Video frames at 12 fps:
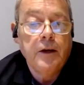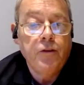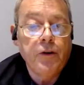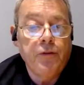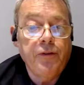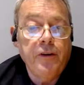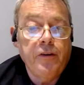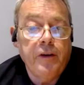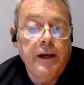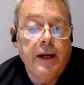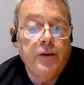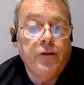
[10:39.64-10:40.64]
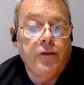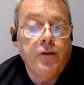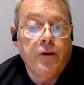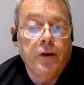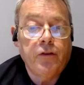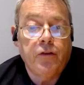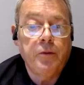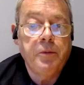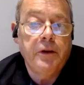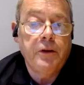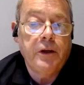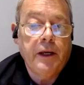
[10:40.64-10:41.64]
So firstly, let's discuss some
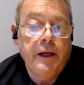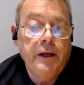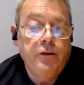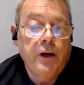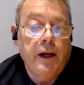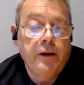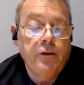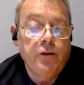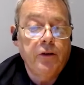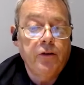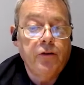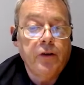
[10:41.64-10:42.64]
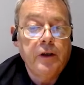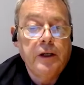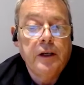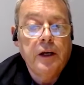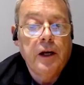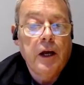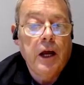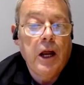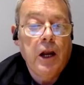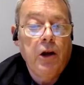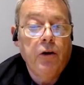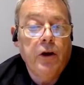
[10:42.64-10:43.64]
of the key challenges.
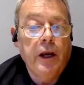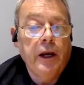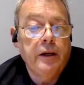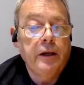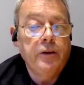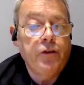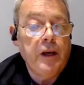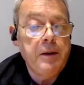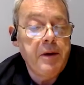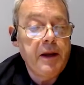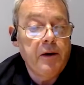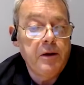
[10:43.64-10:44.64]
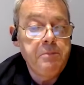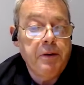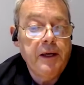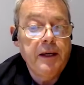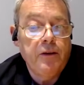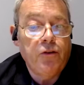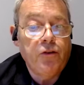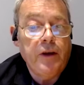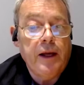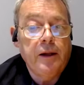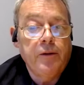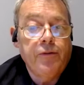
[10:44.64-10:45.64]
Looking at the CMN IP
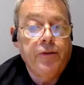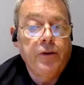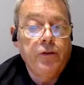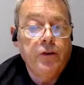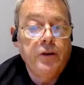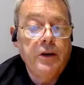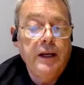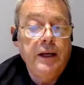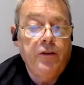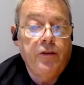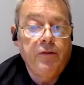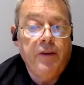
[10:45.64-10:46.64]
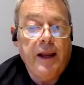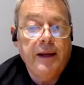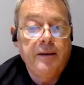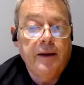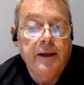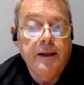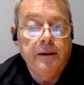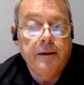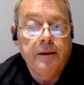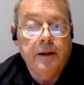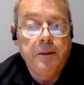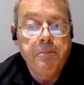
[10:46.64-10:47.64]
itself, there is a need to validate that
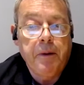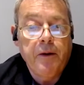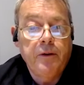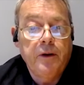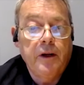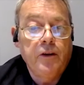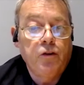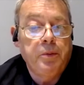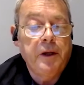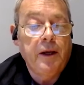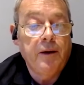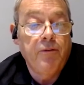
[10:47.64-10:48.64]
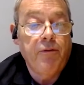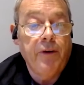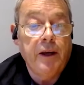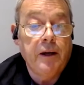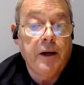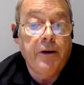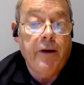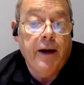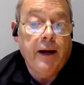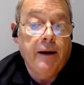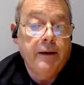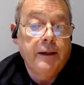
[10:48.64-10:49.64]
the component has been configured
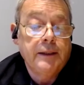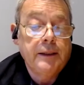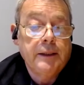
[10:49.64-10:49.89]
correctly.